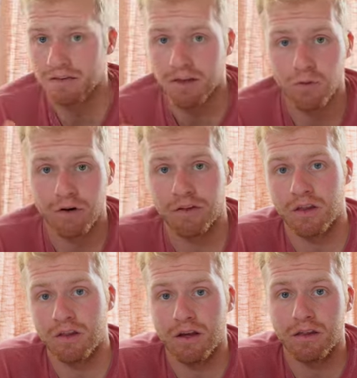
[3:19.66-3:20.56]
I think one of
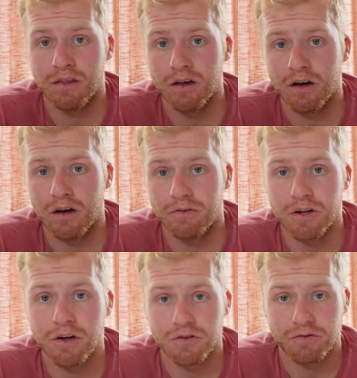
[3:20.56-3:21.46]
them in the
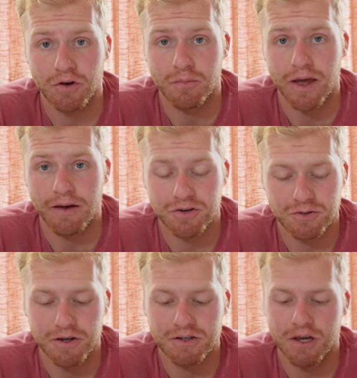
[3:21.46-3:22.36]
videos from
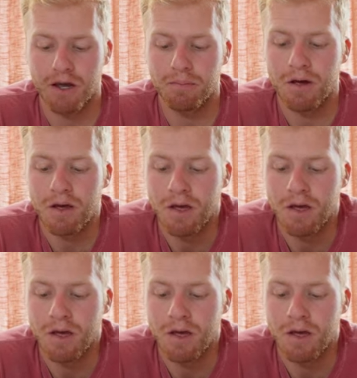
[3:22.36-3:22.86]
Everest Base Camp,